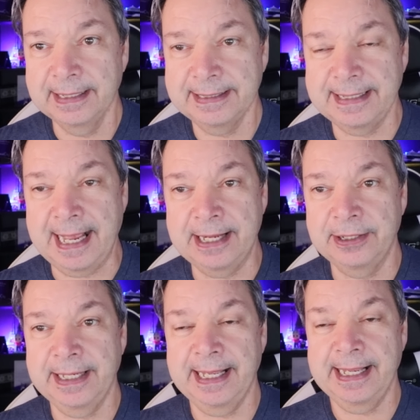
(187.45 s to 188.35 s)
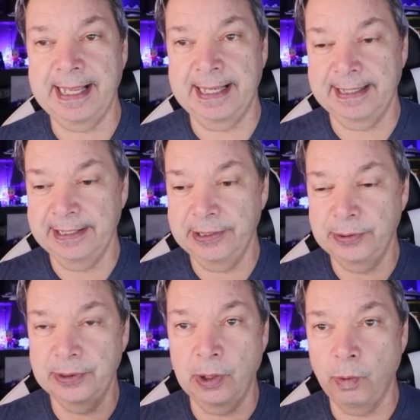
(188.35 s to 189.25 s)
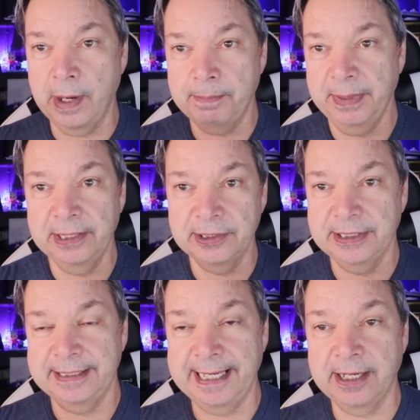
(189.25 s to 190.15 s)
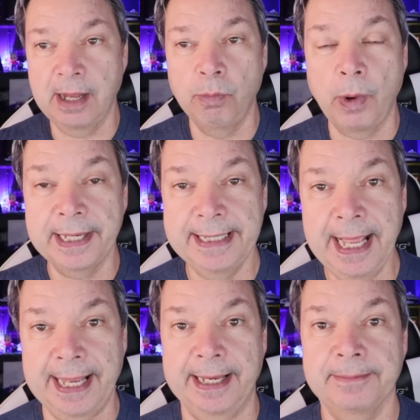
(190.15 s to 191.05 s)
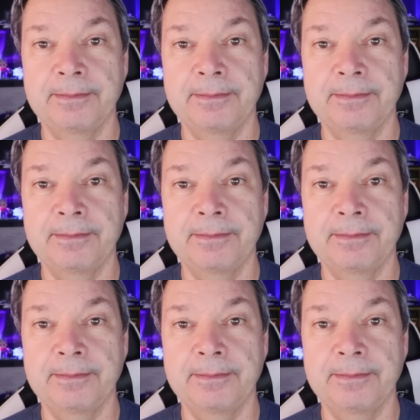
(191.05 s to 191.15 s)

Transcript: Saturday and you know what pills to take on what day.